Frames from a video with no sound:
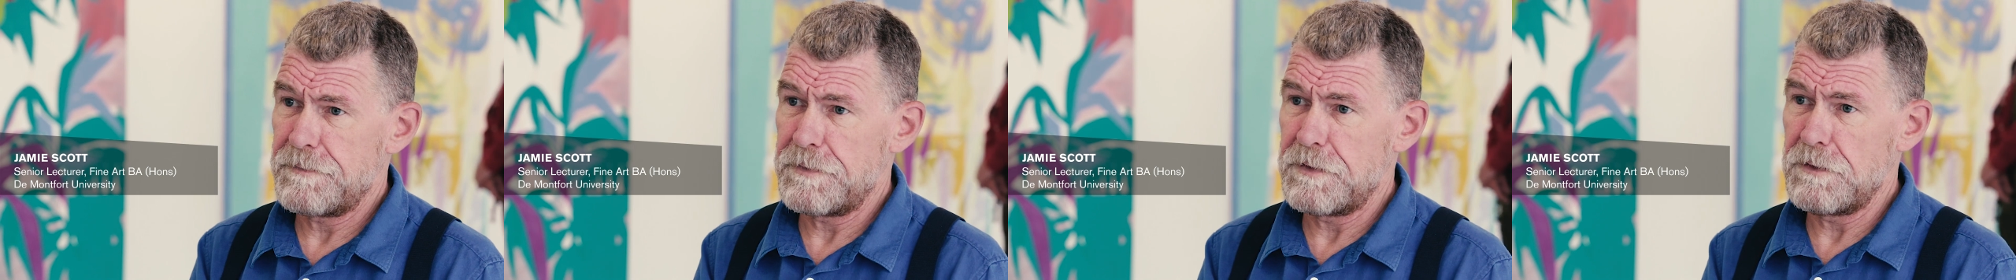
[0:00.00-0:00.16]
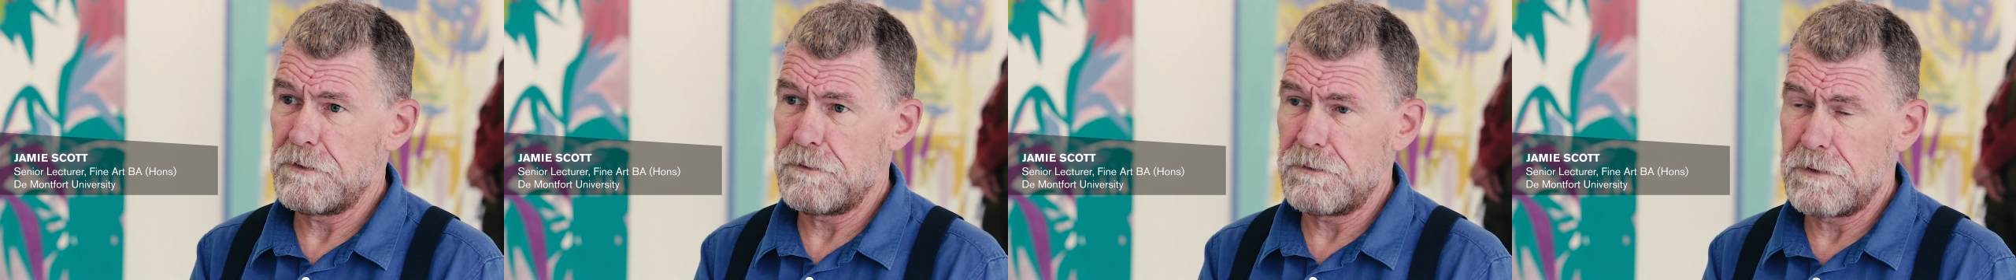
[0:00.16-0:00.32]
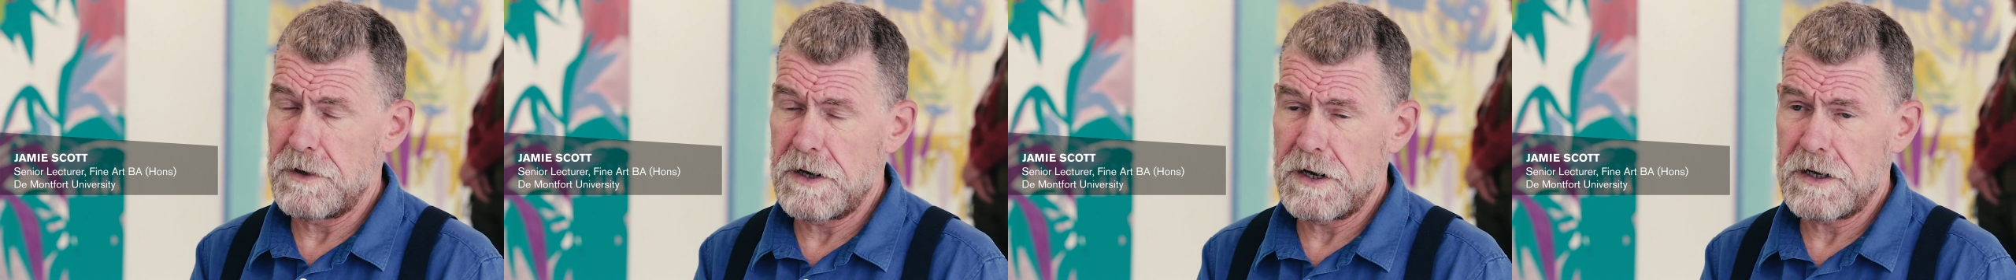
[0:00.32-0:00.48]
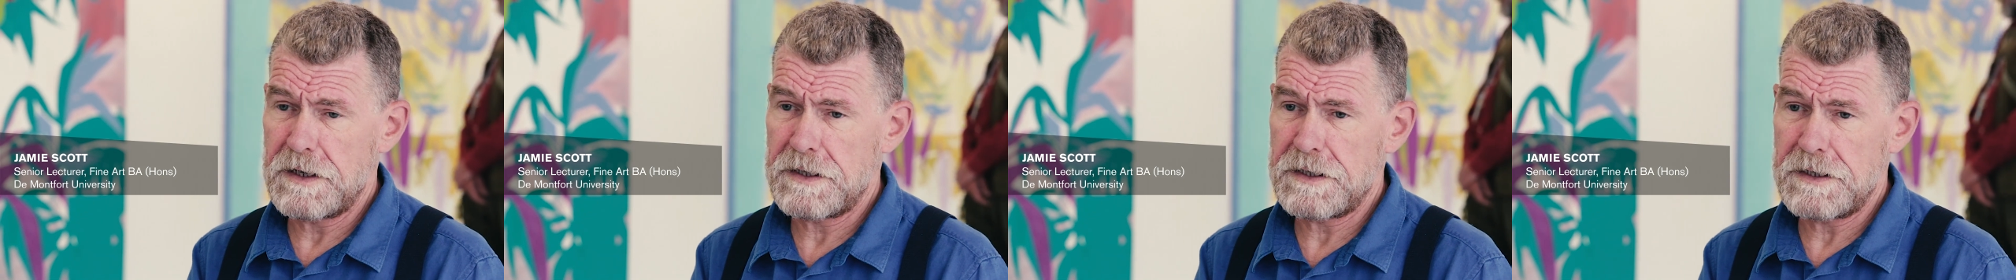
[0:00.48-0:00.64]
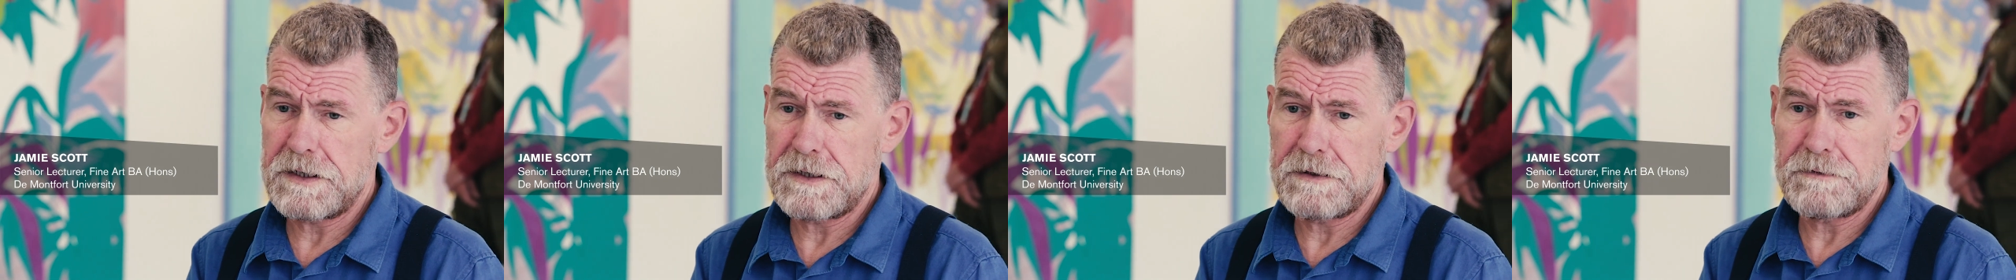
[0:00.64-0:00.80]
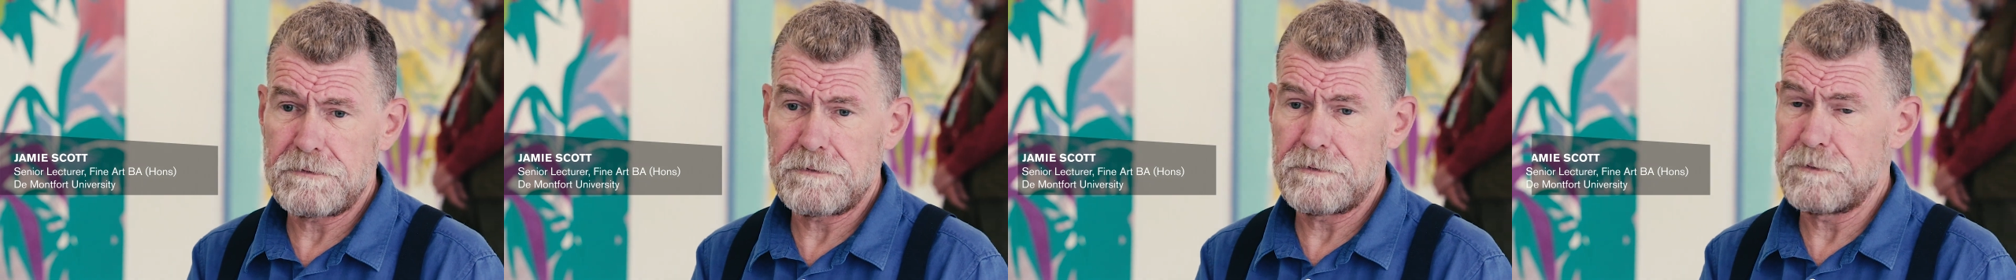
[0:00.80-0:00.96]
that work
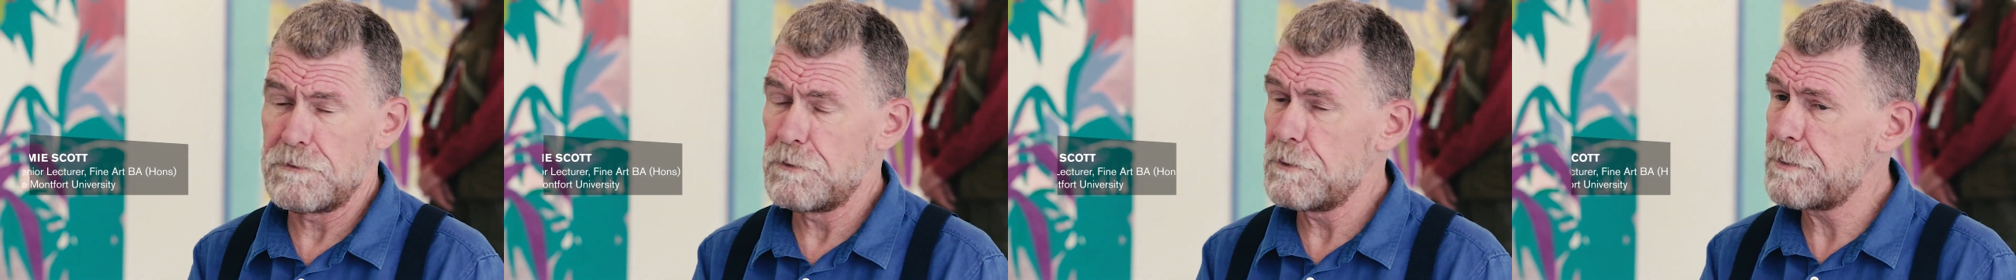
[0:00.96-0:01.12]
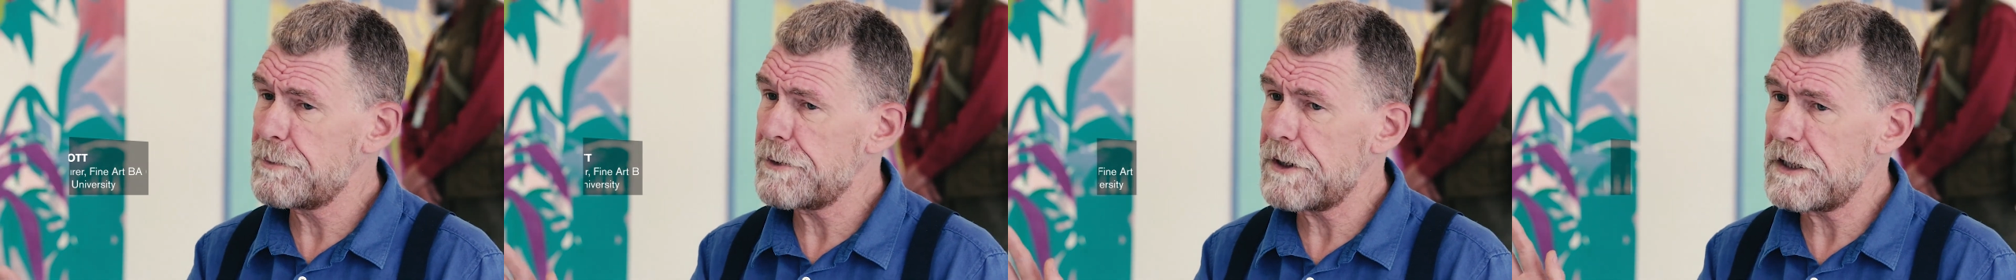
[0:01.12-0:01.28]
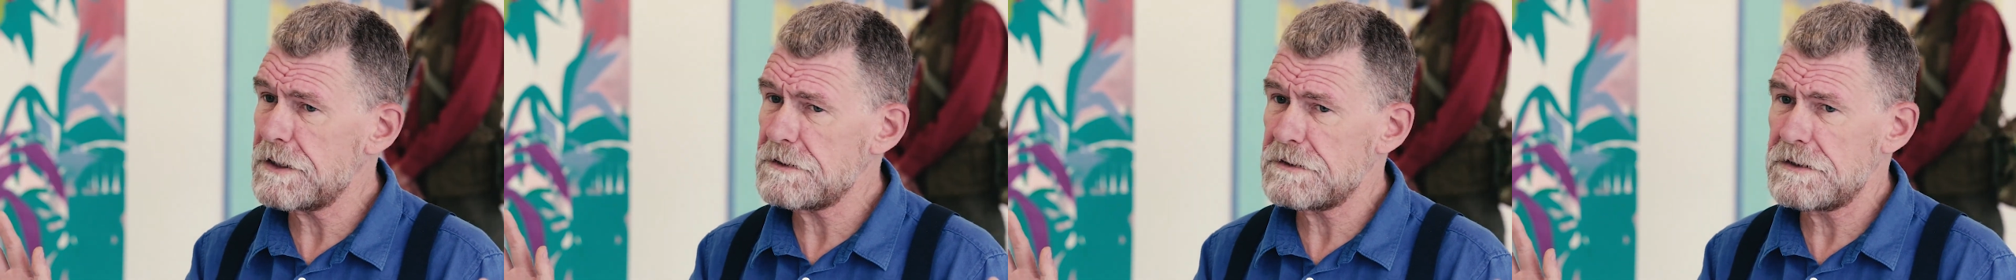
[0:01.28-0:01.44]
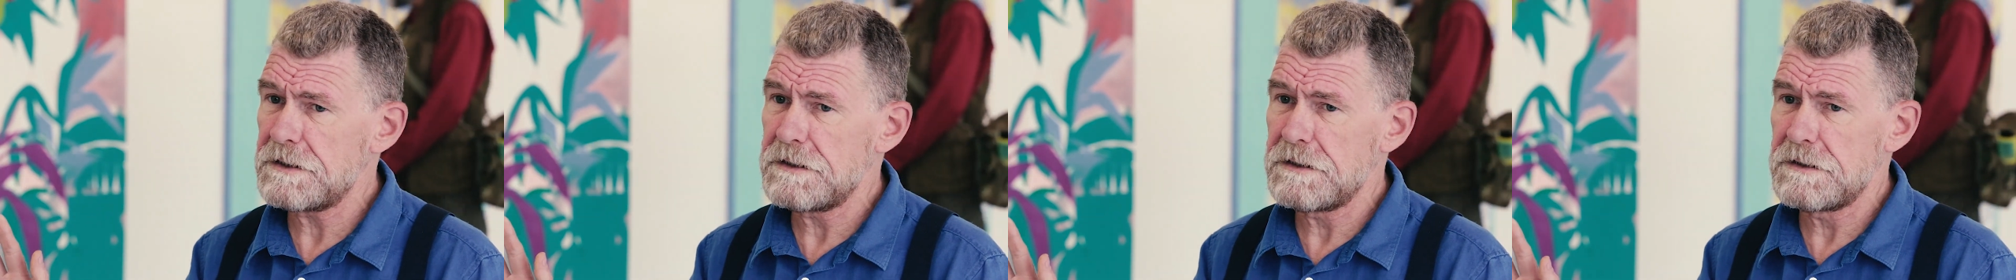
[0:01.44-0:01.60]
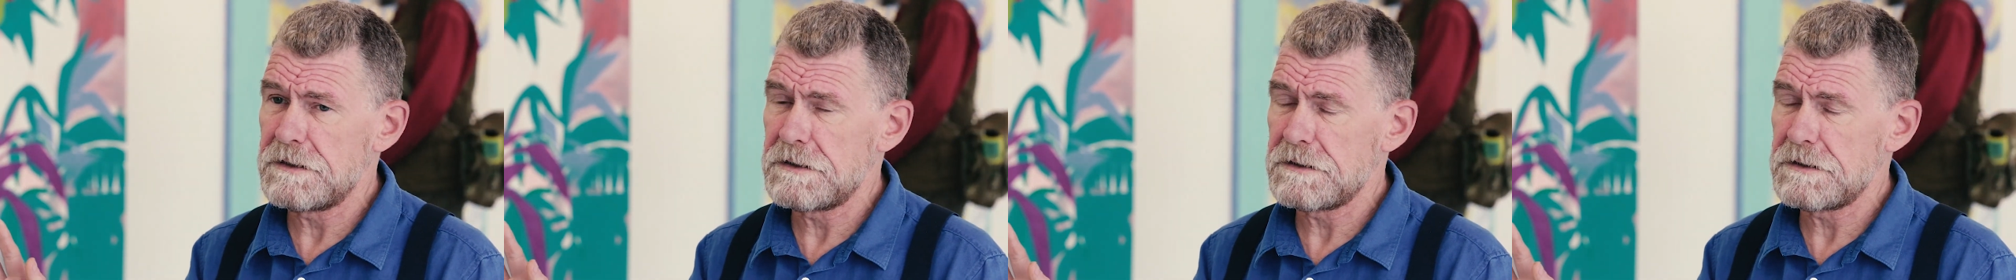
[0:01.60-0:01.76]
here. They're all practicing